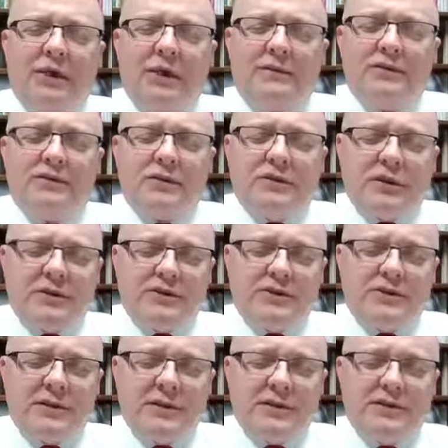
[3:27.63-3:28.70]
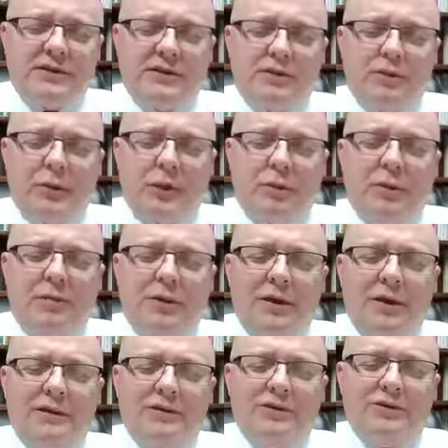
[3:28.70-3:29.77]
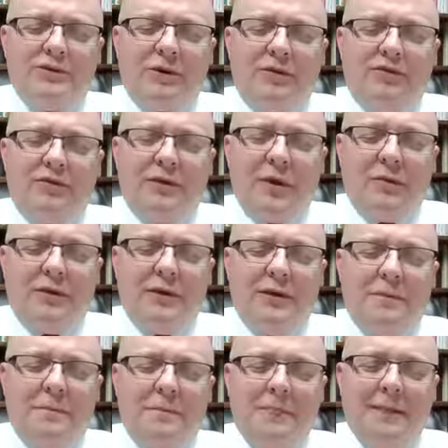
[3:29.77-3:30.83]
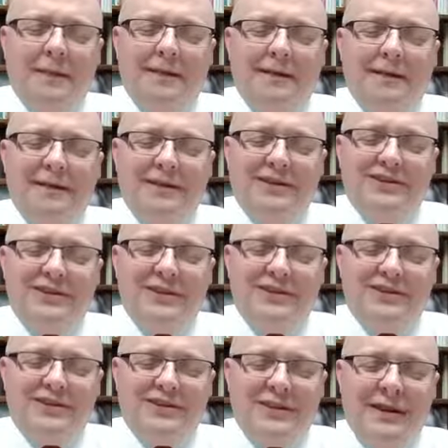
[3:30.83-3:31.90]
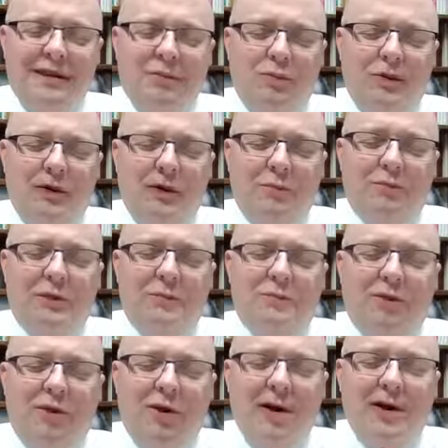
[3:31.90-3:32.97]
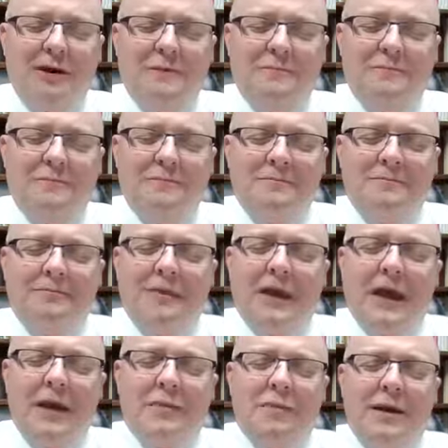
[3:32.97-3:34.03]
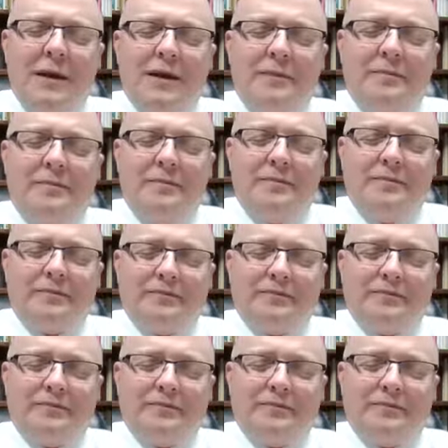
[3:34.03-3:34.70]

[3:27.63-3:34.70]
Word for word: Forgive us of our sins as we repent and turn from them. In Jesus' name we humbly pray. Amen.